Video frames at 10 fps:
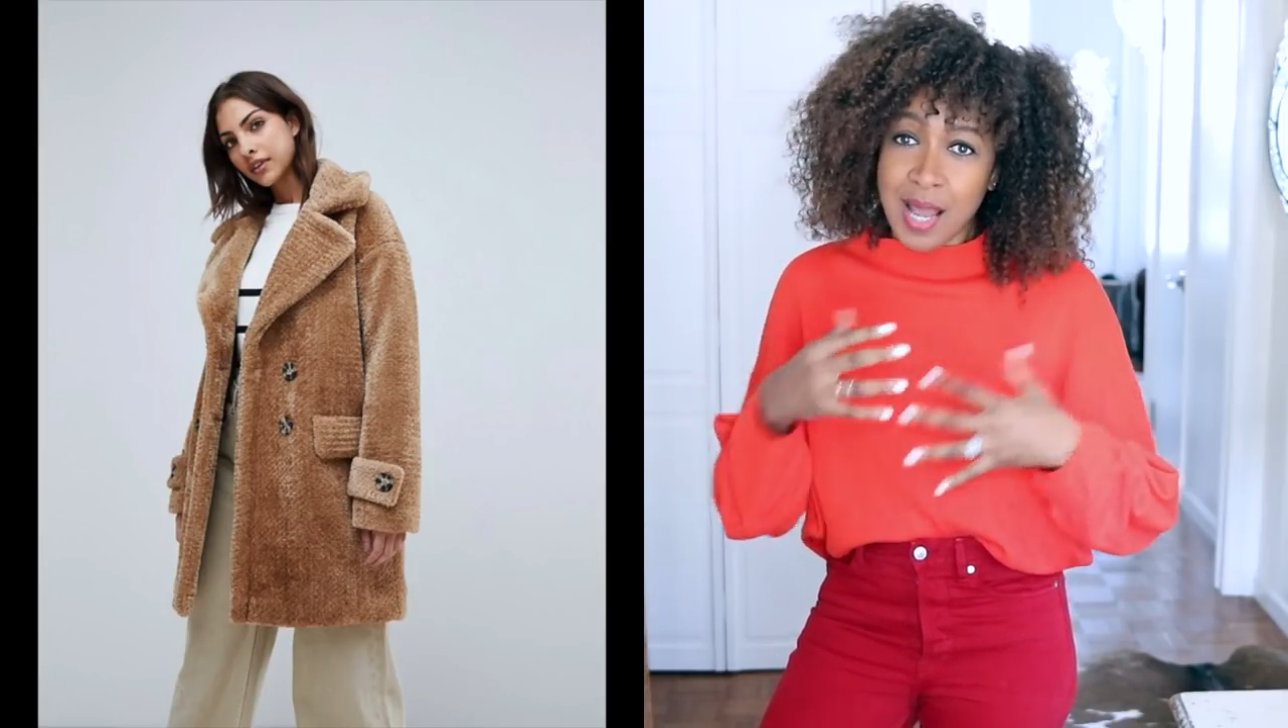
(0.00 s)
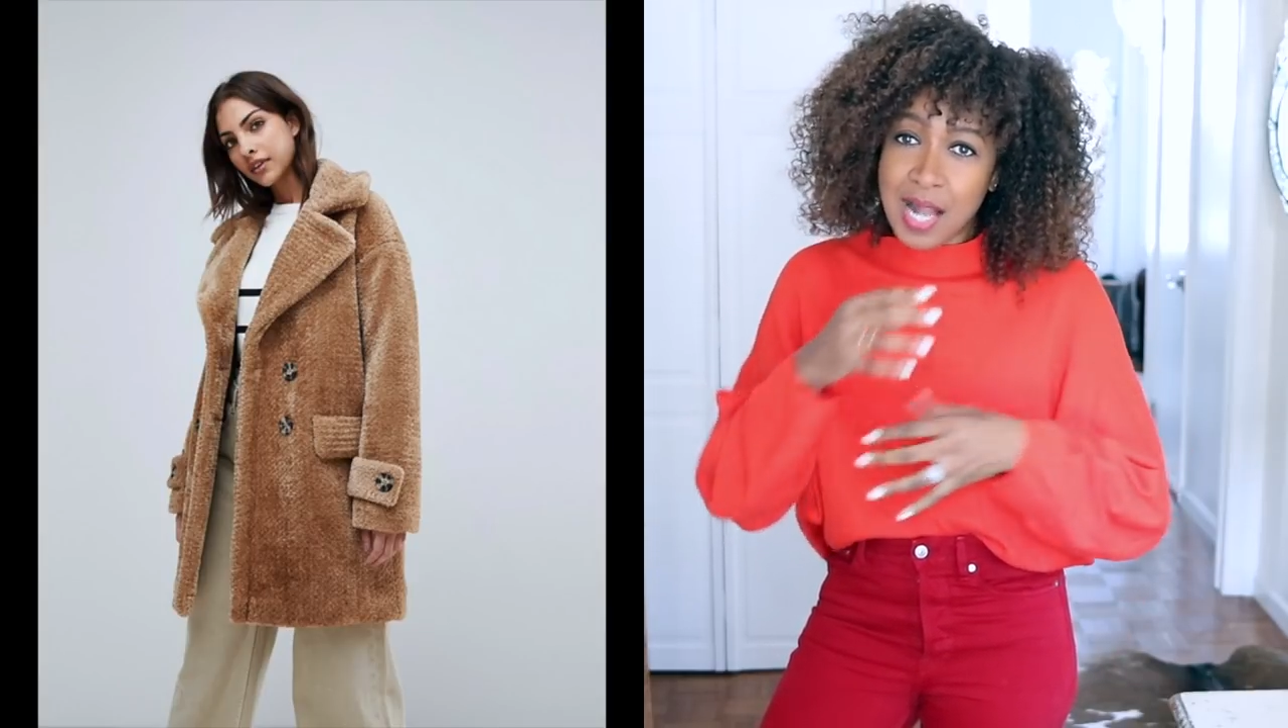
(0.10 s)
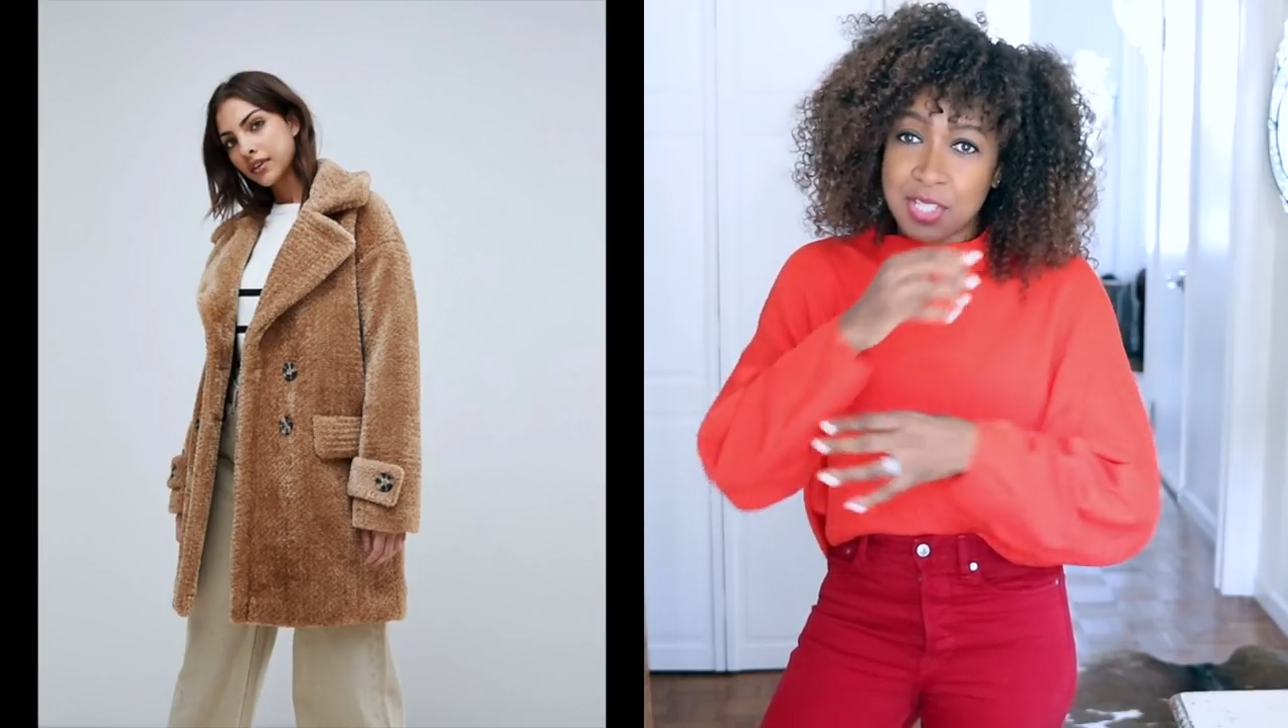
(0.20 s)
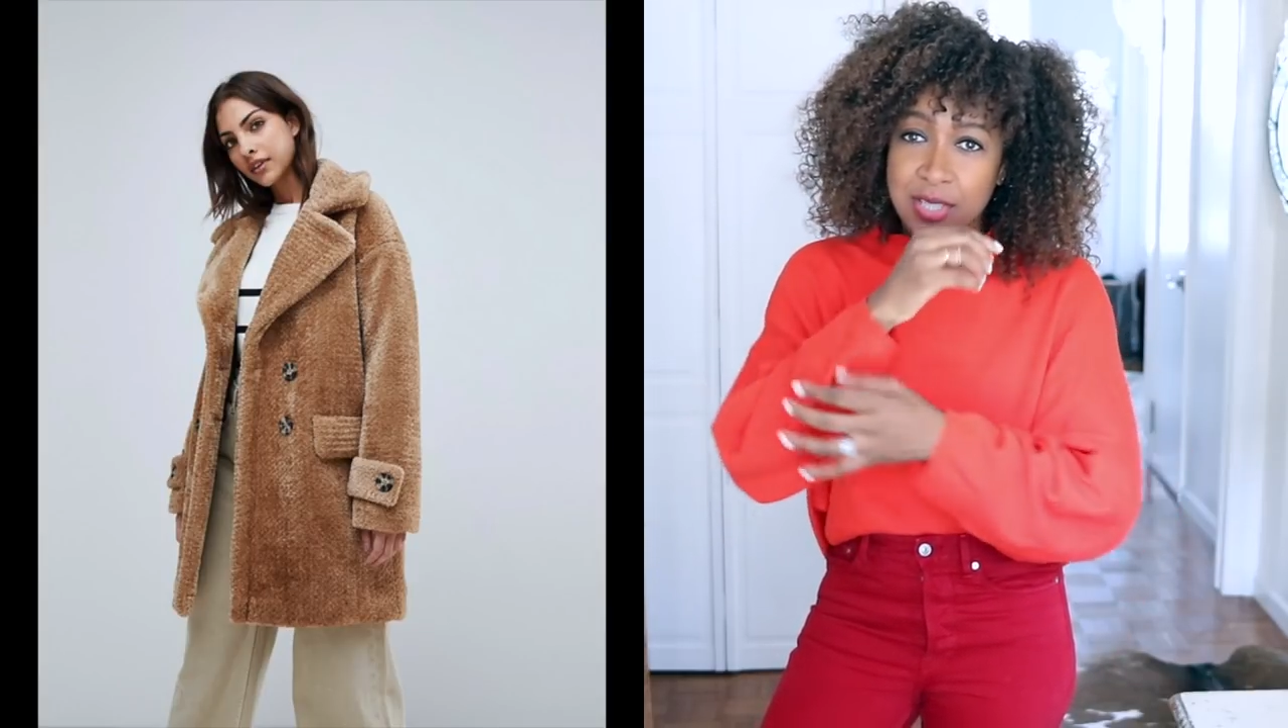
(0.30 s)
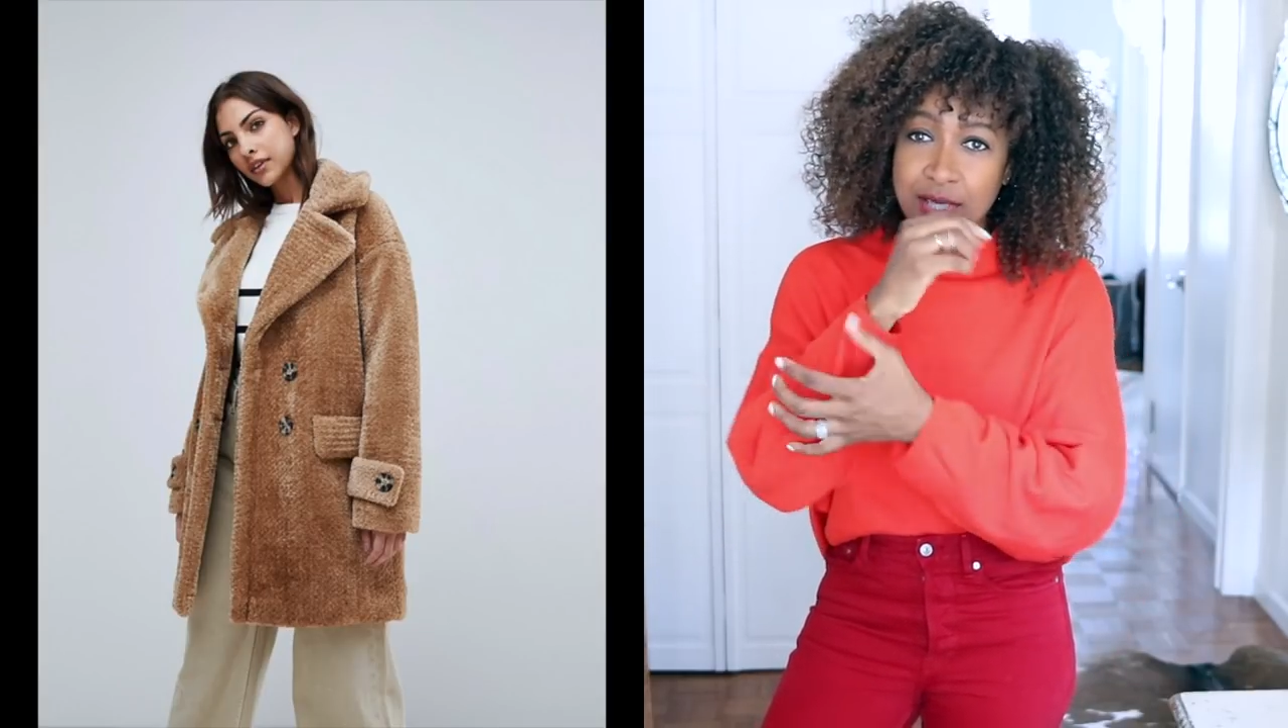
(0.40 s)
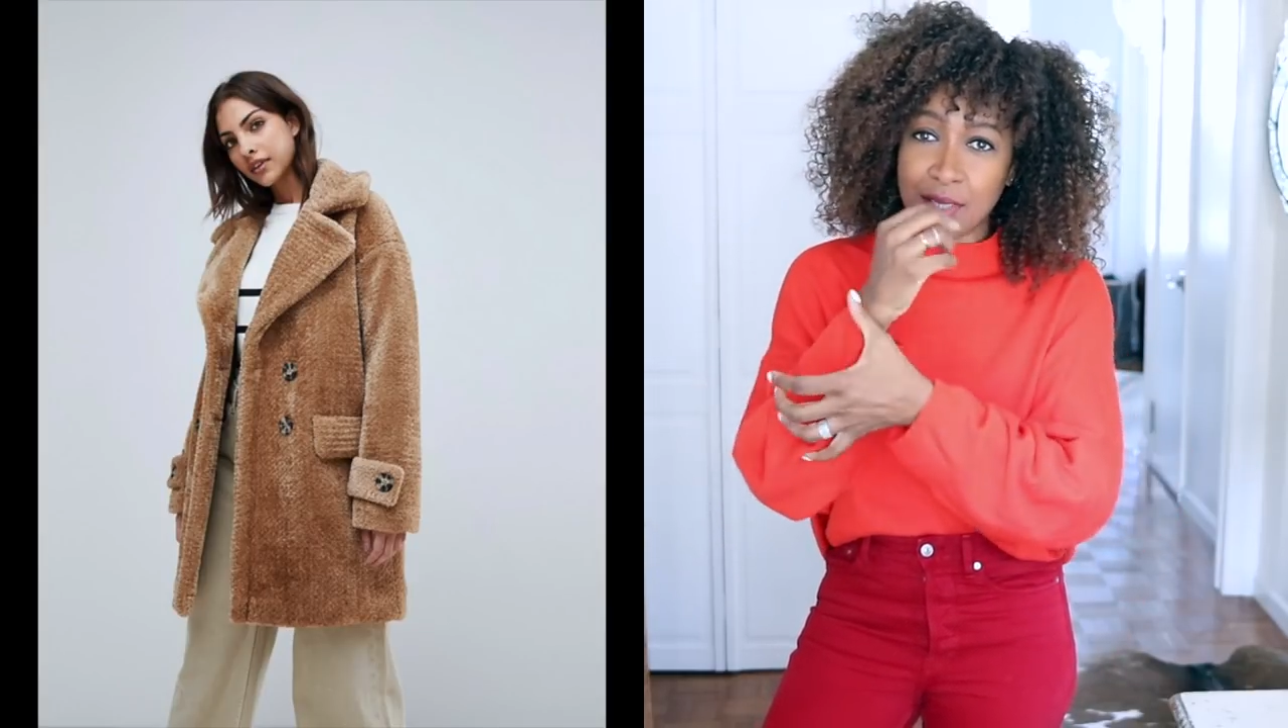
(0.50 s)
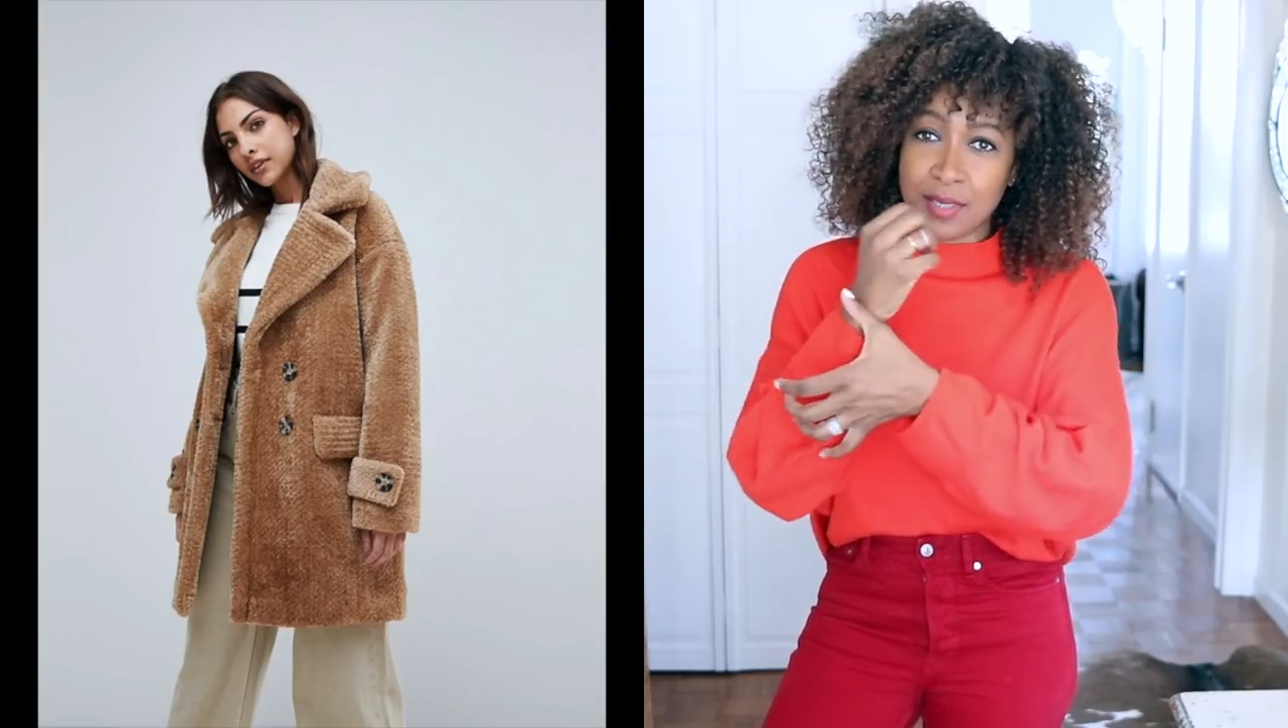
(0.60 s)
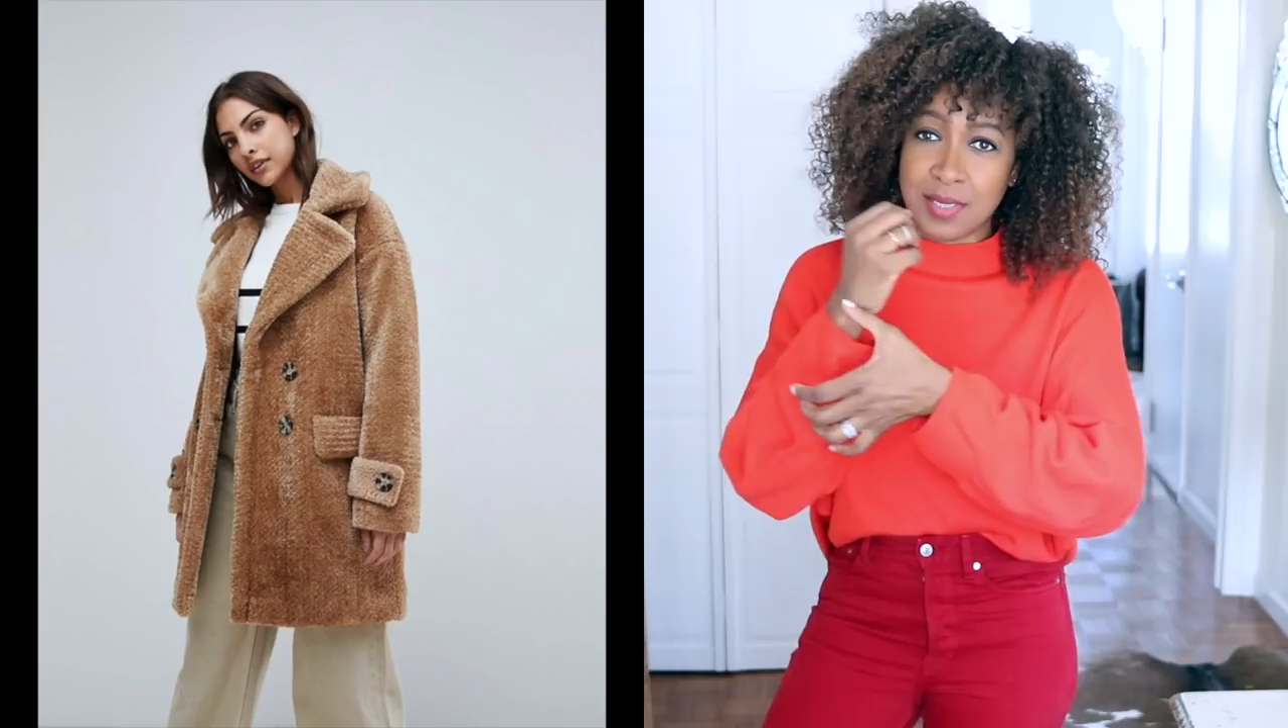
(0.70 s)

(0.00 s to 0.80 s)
and just the little